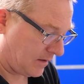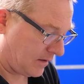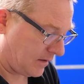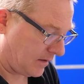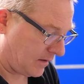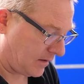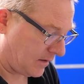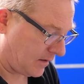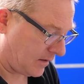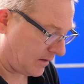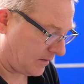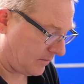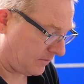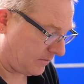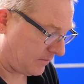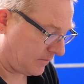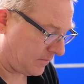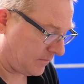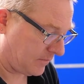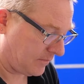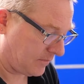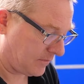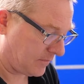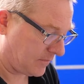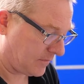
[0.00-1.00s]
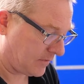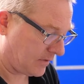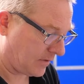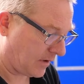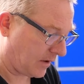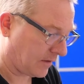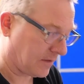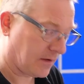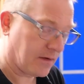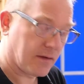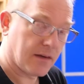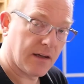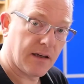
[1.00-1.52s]
um,
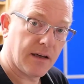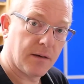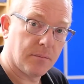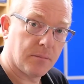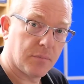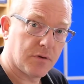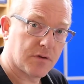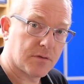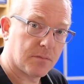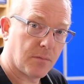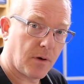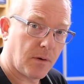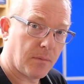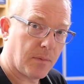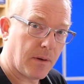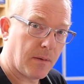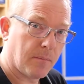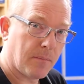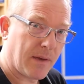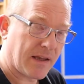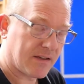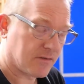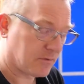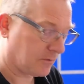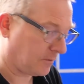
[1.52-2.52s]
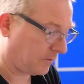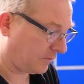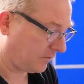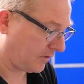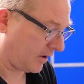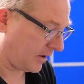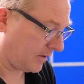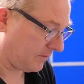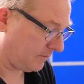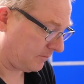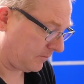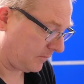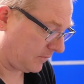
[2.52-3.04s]
I think the Olympus might be a metal
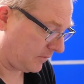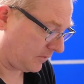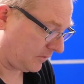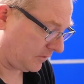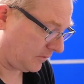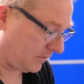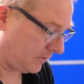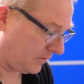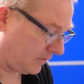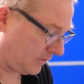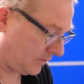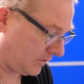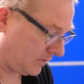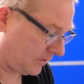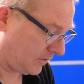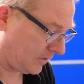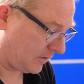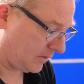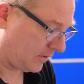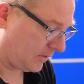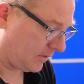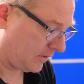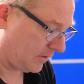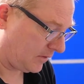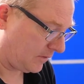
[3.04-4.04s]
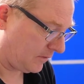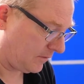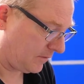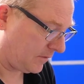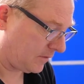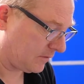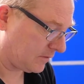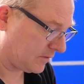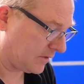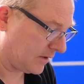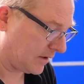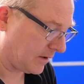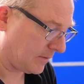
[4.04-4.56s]
frame,
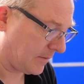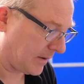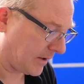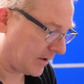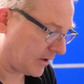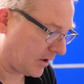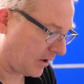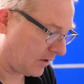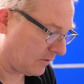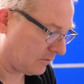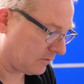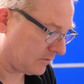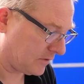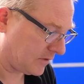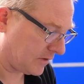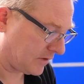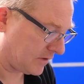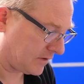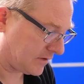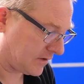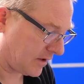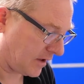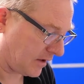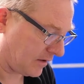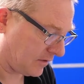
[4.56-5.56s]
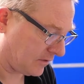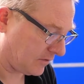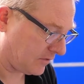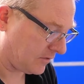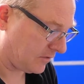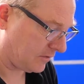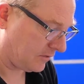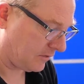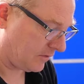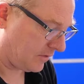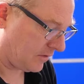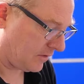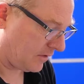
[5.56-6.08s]
feels a little bit cold to the
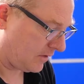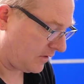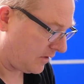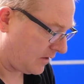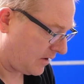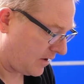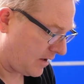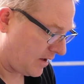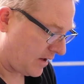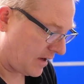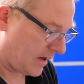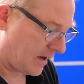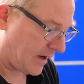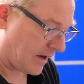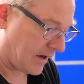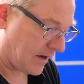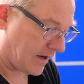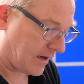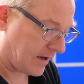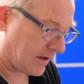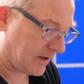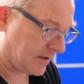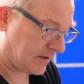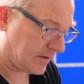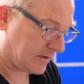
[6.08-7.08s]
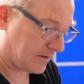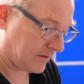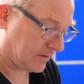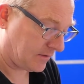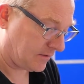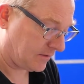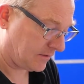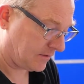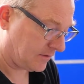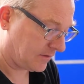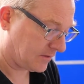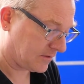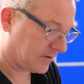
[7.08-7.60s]
touch, and
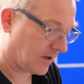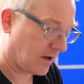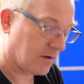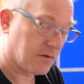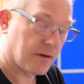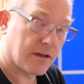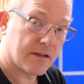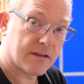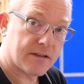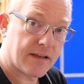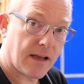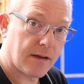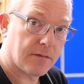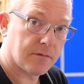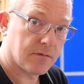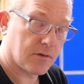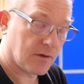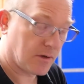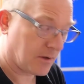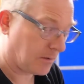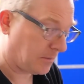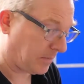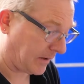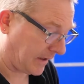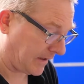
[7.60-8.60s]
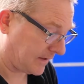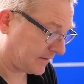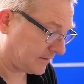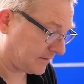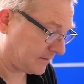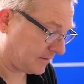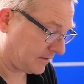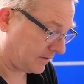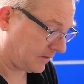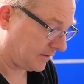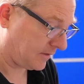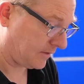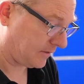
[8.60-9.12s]
the Sony is definitely
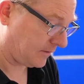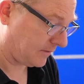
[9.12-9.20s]
plastic.